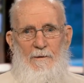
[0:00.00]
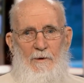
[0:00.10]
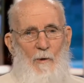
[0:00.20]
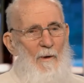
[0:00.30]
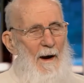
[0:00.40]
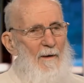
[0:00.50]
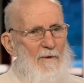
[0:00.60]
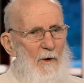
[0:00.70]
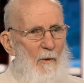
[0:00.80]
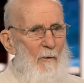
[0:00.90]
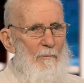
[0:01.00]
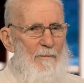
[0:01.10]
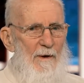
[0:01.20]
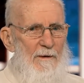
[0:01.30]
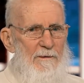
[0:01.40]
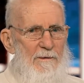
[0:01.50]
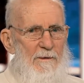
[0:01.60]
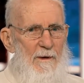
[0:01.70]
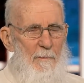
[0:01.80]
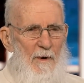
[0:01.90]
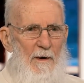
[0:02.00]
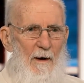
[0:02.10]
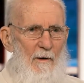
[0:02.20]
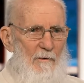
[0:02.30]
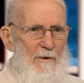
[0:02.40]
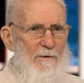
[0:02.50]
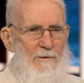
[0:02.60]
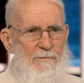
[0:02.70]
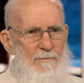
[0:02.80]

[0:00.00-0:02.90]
don't have a home, let's limit ours